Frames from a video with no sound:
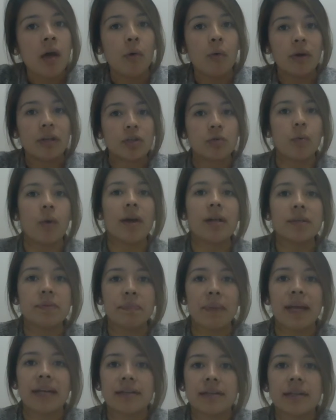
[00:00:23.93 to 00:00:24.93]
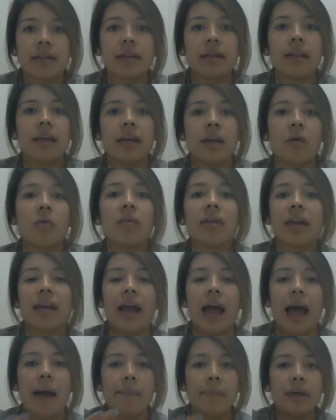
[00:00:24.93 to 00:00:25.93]
which was basically it only
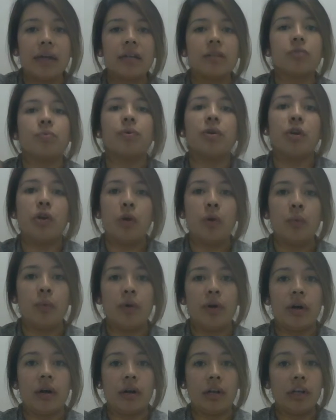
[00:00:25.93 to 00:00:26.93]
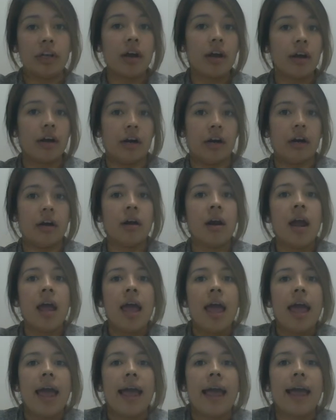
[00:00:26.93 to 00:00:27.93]
happened when you were younger.
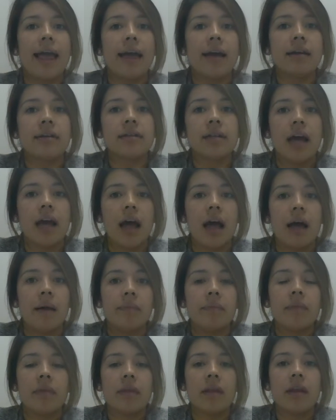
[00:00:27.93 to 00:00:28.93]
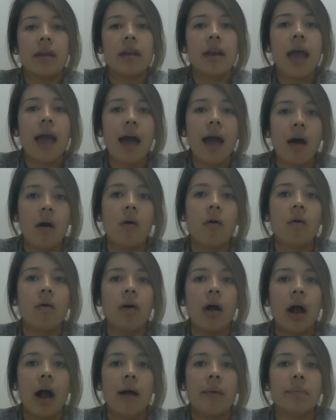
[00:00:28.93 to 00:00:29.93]
And
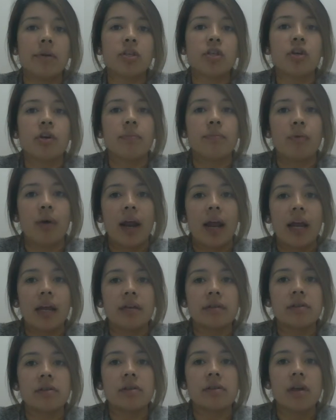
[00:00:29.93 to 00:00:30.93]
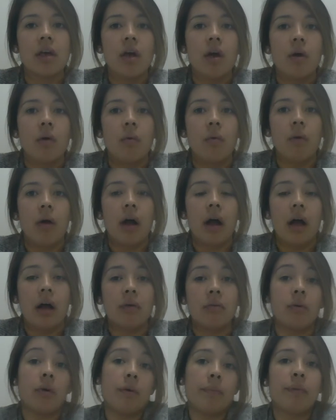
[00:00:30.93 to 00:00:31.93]
now mature brains,
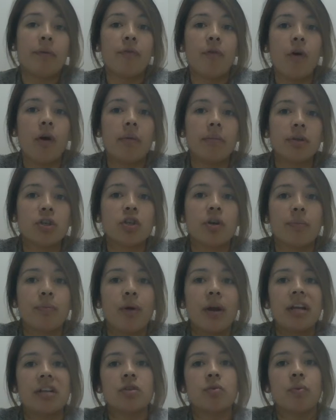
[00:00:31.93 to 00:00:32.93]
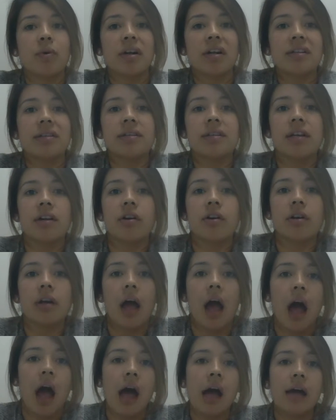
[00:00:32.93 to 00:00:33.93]
or before mature brains were considered
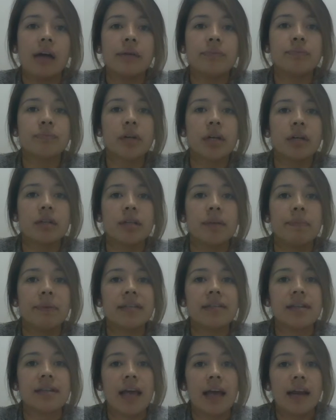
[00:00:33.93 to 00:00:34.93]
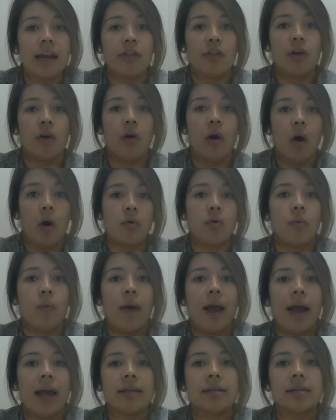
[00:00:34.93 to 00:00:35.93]
to be set in their own
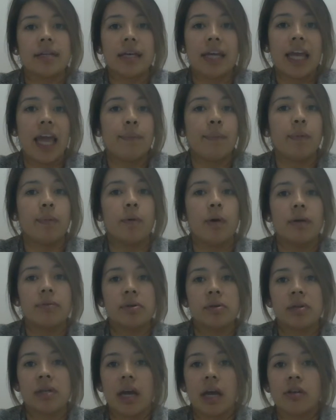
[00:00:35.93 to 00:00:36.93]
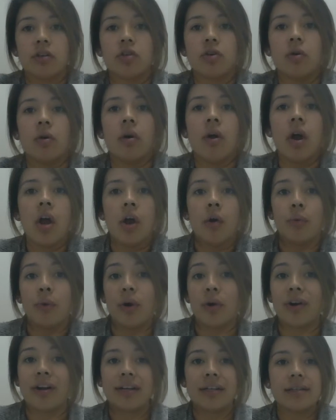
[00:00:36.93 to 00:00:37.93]
ways and capable of substantial
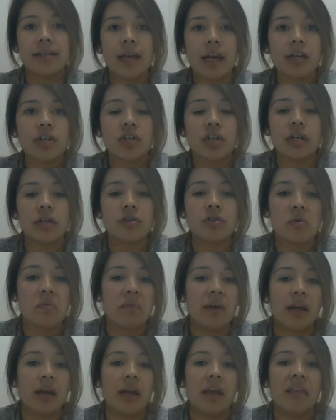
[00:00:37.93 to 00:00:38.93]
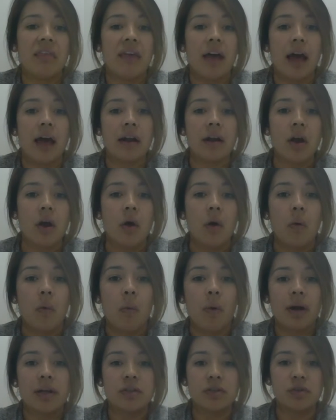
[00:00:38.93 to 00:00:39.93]
reorganization. So meaning that
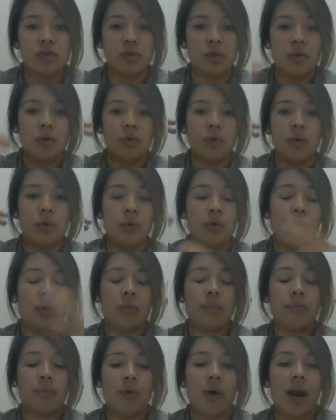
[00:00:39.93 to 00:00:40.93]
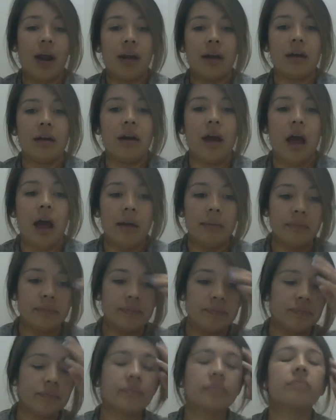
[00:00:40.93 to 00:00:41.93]
once your brain
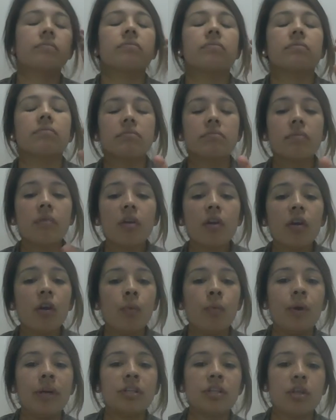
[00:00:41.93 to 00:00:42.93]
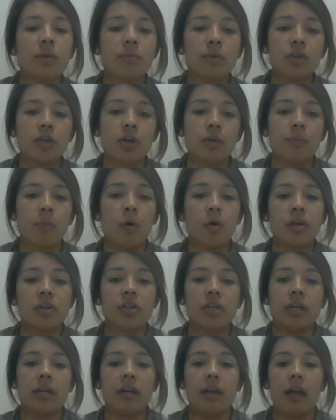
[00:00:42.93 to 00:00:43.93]
reached the mature
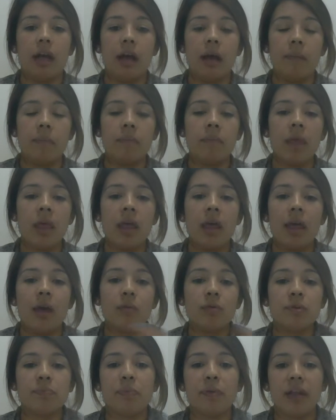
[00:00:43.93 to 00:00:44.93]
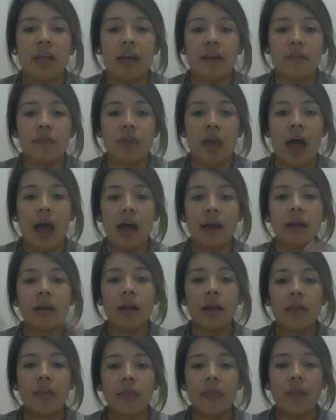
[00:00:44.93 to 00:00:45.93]
portion, it was believed that
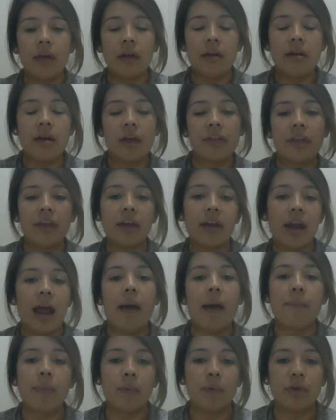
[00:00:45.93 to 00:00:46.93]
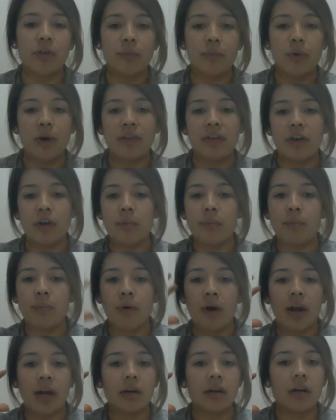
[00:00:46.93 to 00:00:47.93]
nothing could happen with your brain, that your
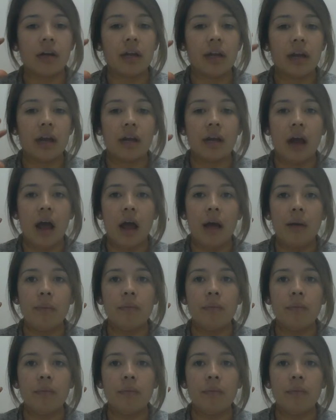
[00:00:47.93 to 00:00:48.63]
brain couldn't